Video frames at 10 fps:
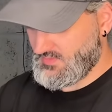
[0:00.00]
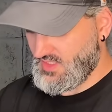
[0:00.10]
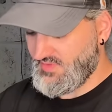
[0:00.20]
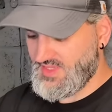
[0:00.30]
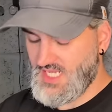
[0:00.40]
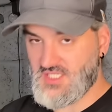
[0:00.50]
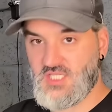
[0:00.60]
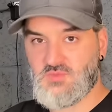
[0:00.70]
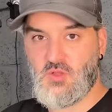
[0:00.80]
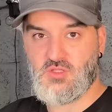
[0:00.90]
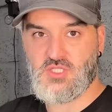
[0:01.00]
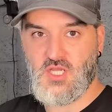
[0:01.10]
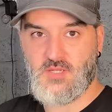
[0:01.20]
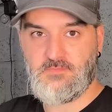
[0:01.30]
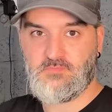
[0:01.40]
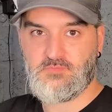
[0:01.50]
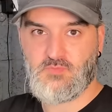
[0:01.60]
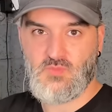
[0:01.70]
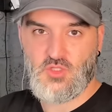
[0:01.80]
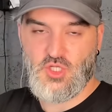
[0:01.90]
I think they actually sponsor
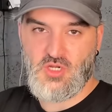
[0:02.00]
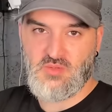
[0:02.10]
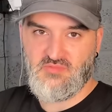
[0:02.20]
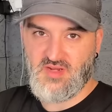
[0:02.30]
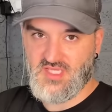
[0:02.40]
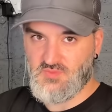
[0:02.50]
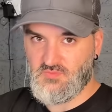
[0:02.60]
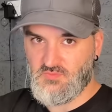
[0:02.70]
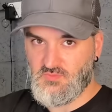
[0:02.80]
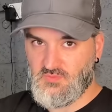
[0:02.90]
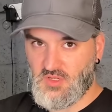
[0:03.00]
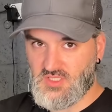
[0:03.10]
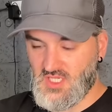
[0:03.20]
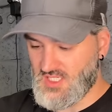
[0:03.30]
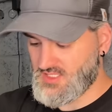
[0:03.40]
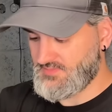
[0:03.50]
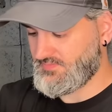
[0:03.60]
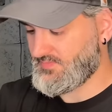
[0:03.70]
Chunk and Philly's podcast.